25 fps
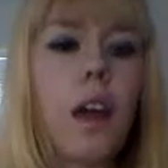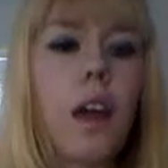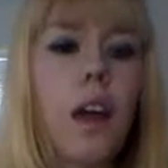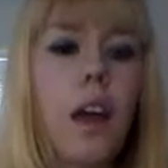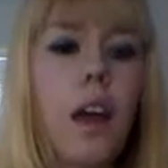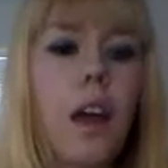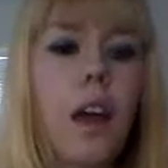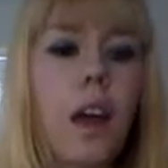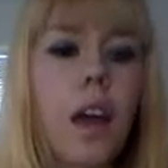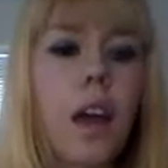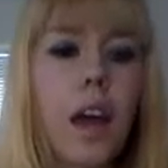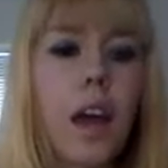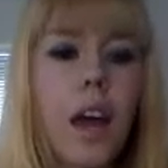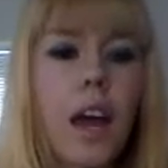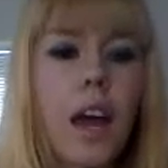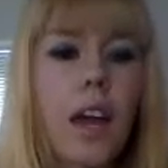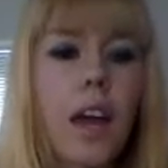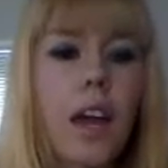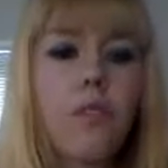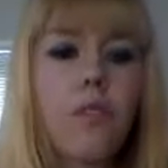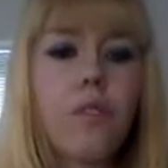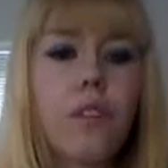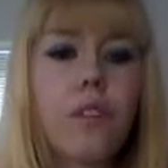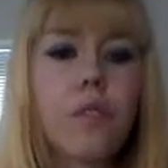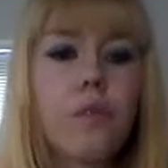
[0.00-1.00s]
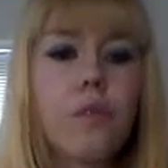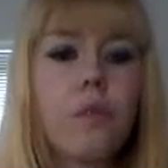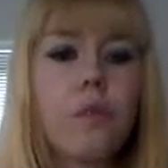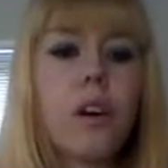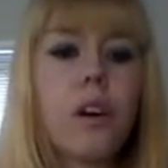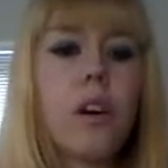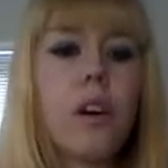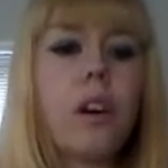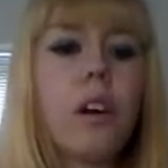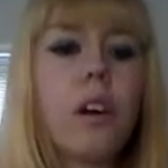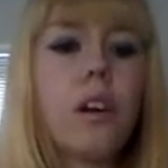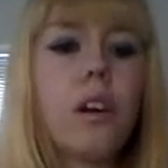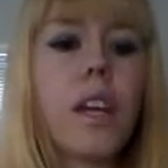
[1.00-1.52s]
Hi
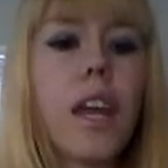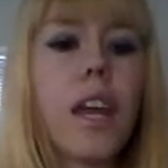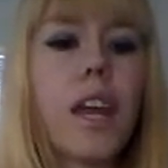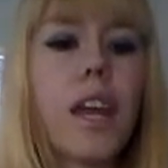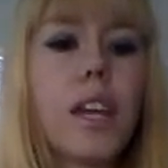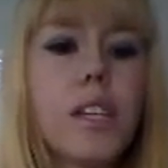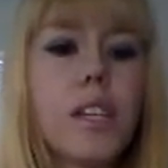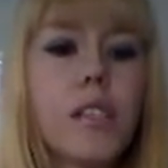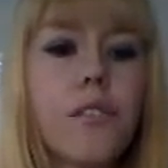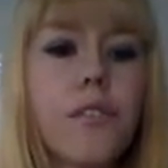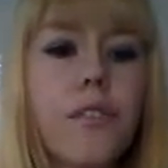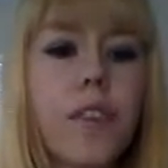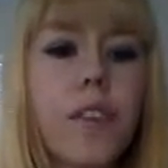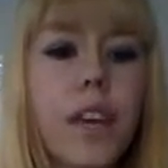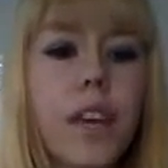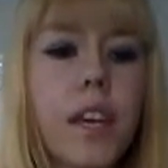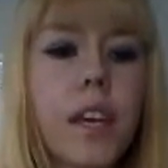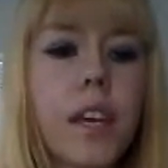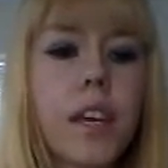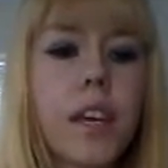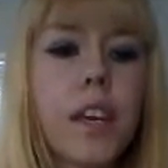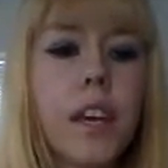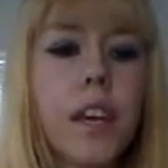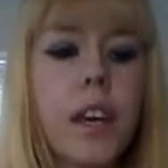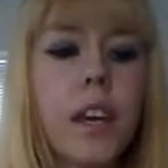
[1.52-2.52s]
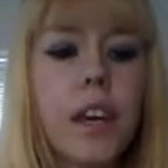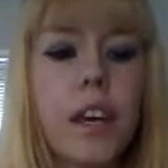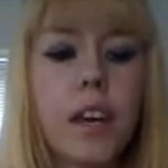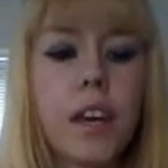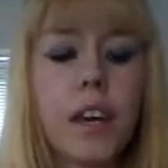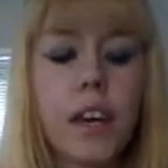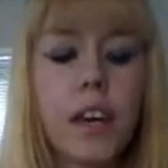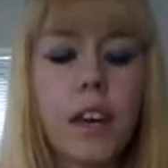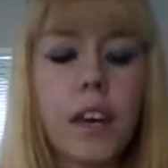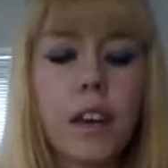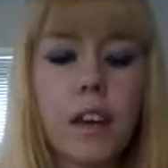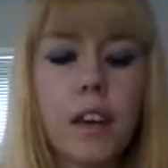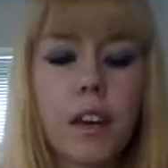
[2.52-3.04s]
everyone, it's Vicky here.
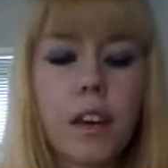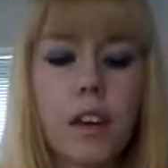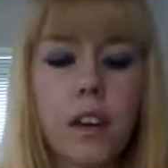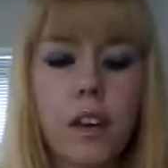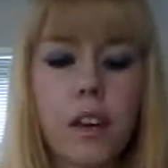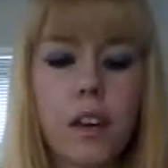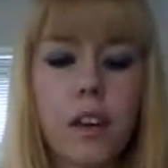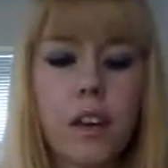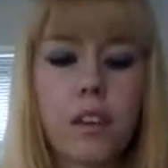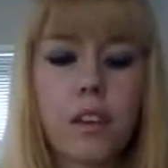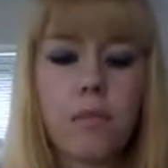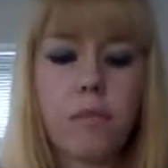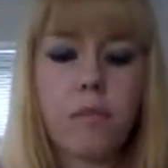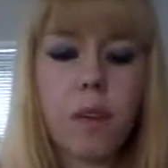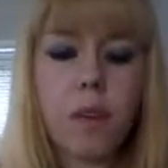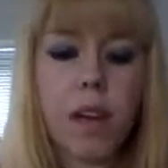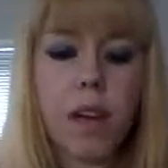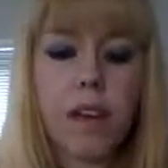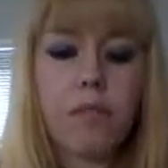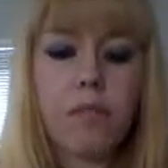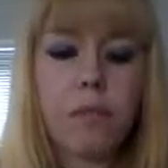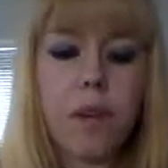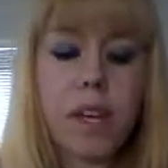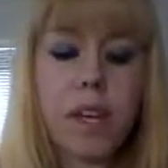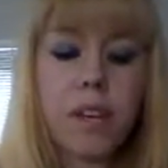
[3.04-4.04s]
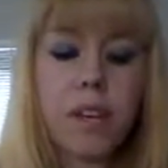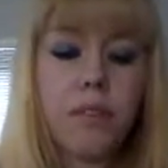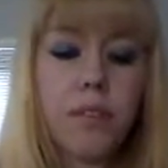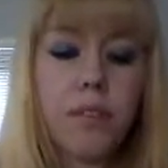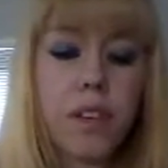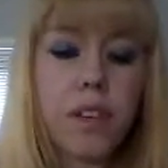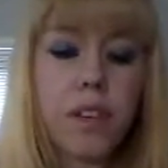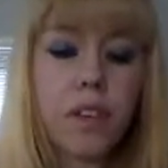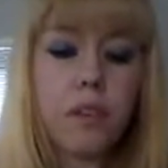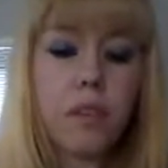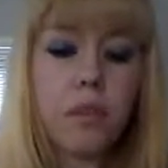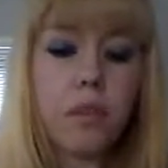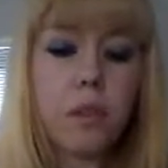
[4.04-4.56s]
I haven't made a
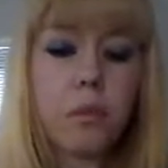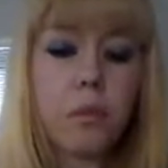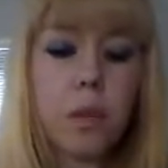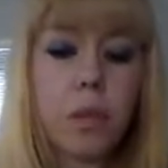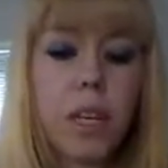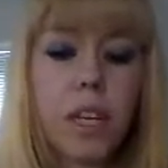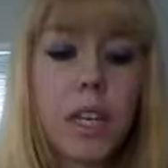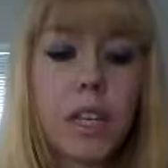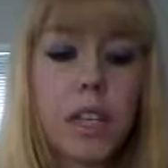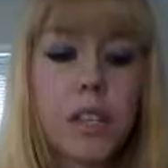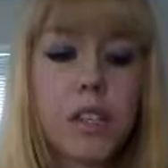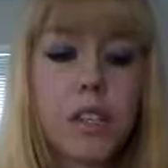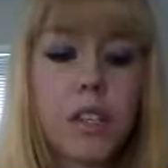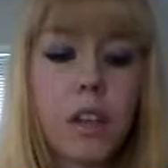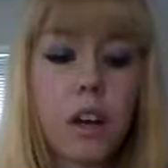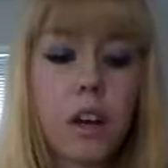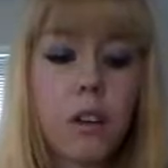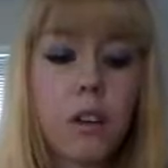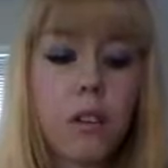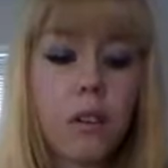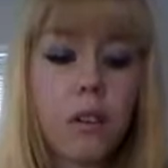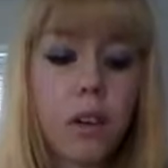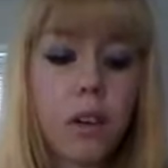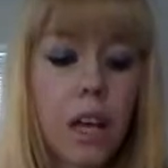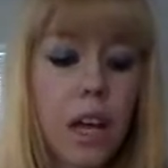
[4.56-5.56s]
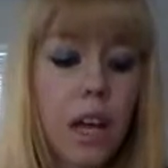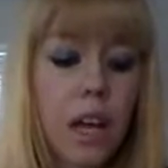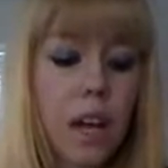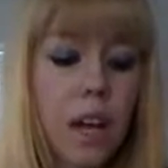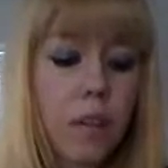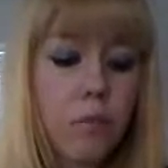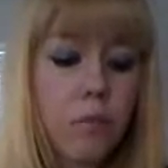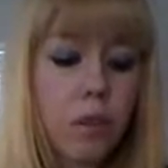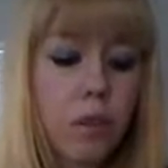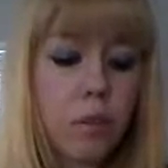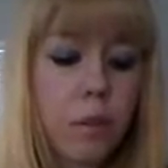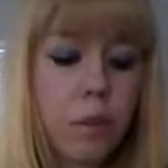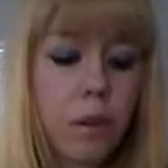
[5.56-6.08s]
video in a week, so I'm
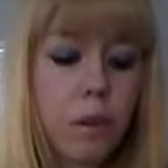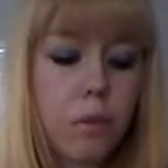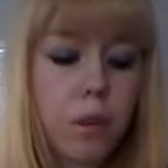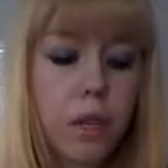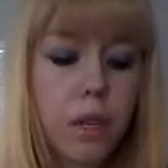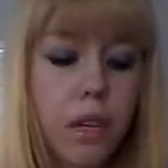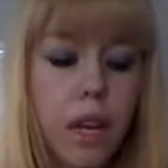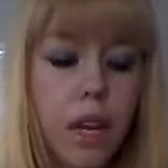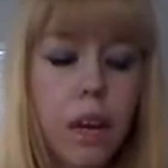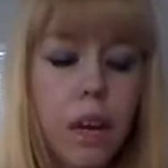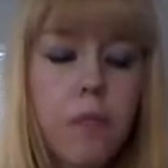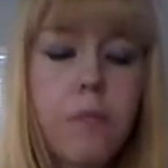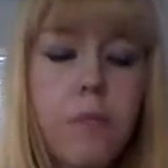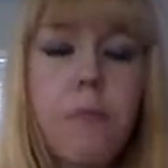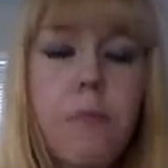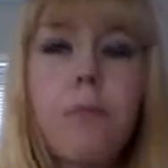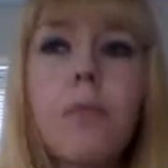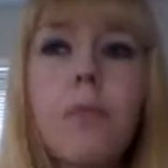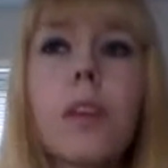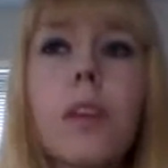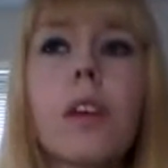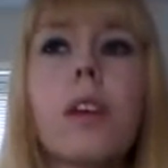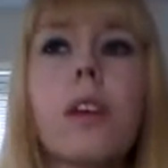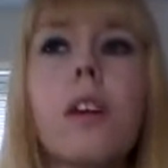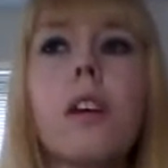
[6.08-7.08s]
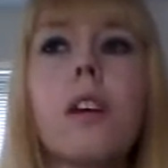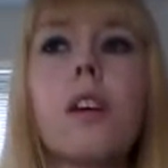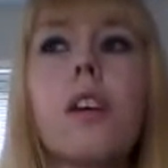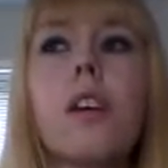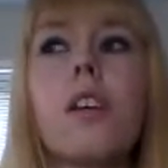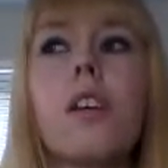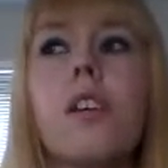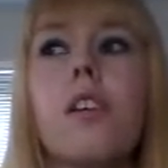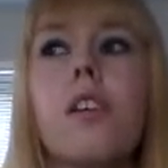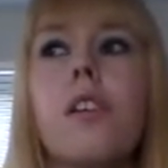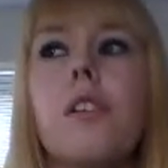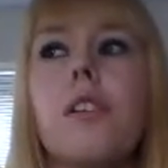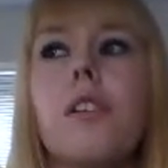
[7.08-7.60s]
gonna make one now.
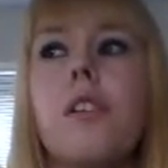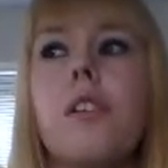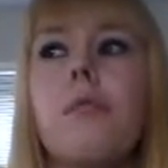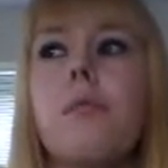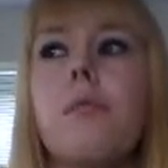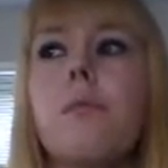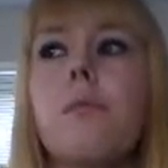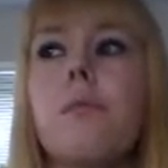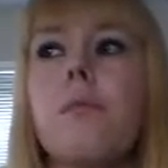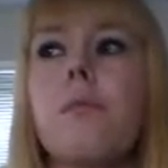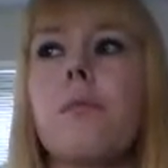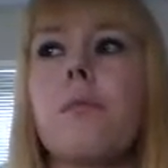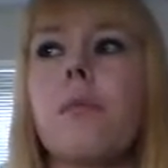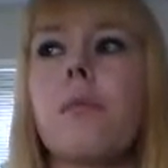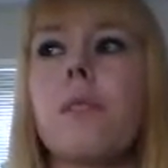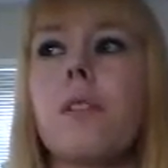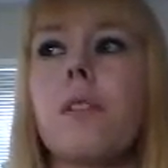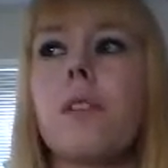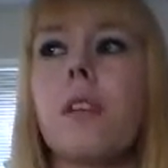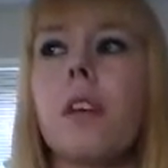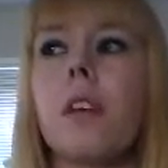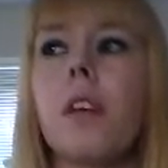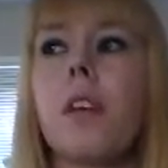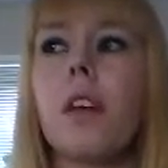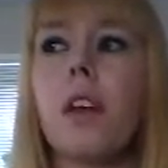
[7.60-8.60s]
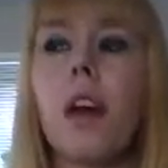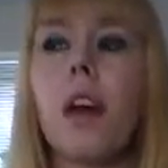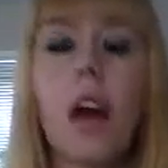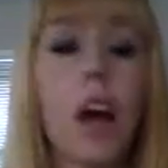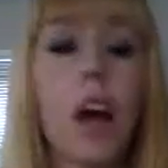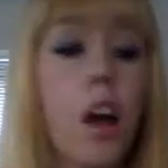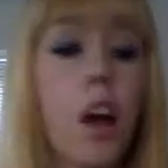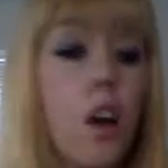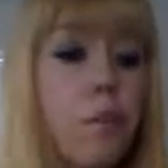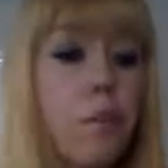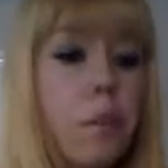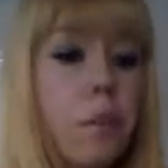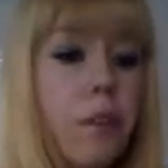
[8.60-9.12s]
I
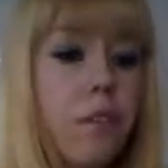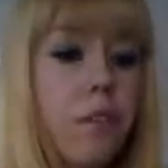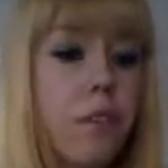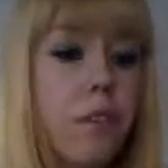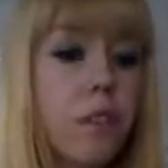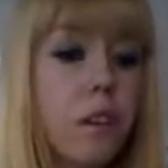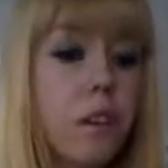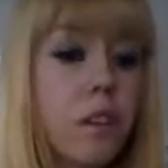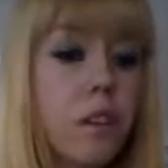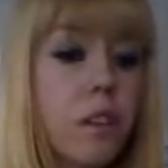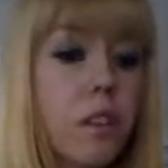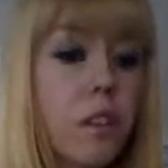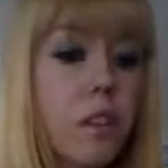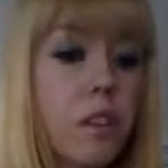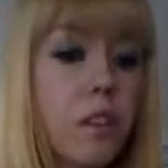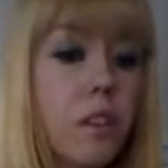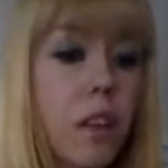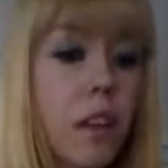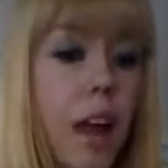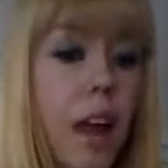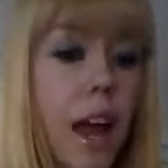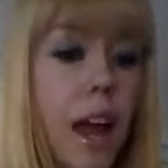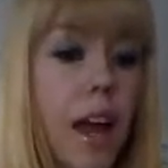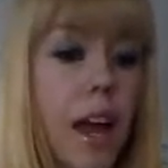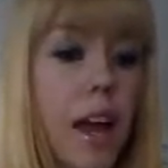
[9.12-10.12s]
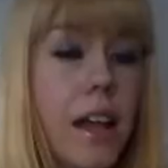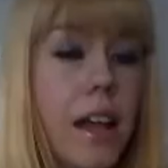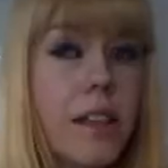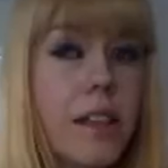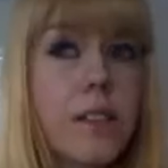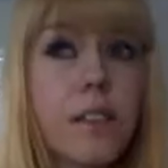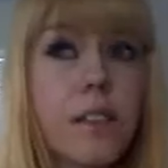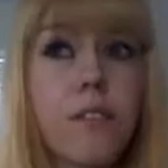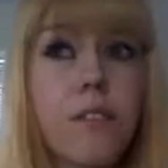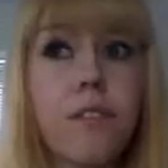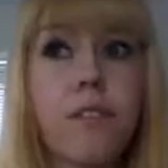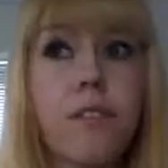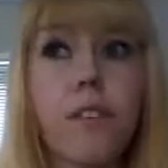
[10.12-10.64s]
hope everyone had
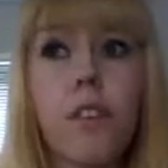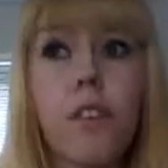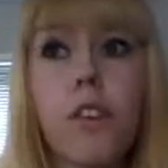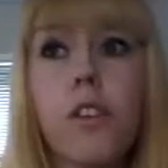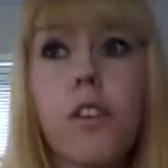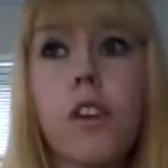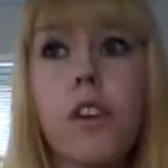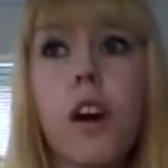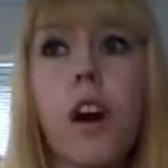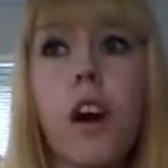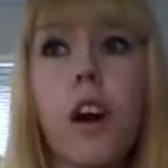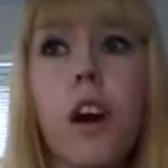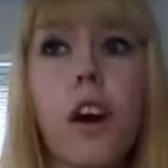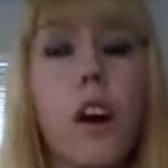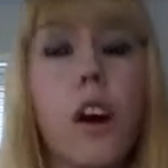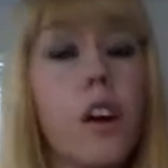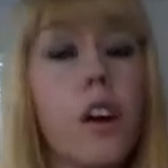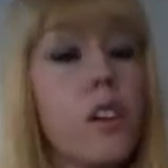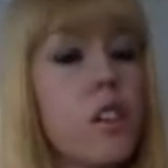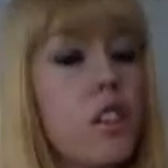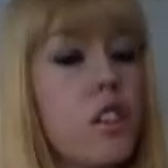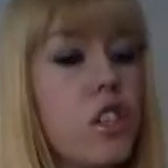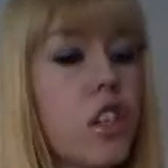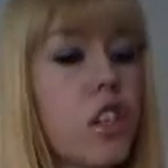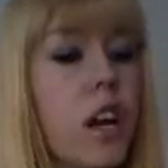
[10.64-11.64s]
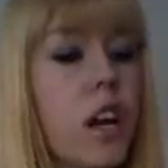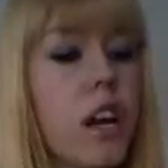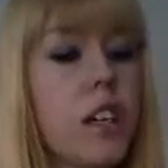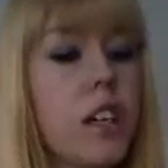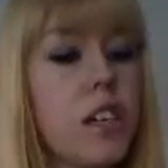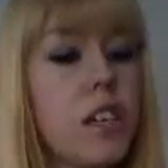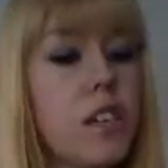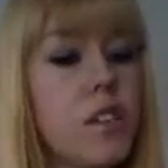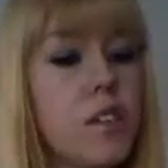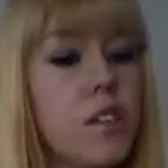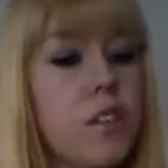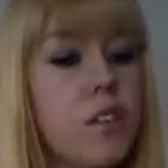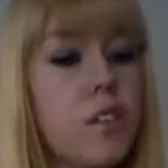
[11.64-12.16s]
fun on Chinese
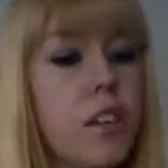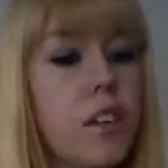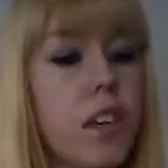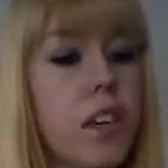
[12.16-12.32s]
New Year.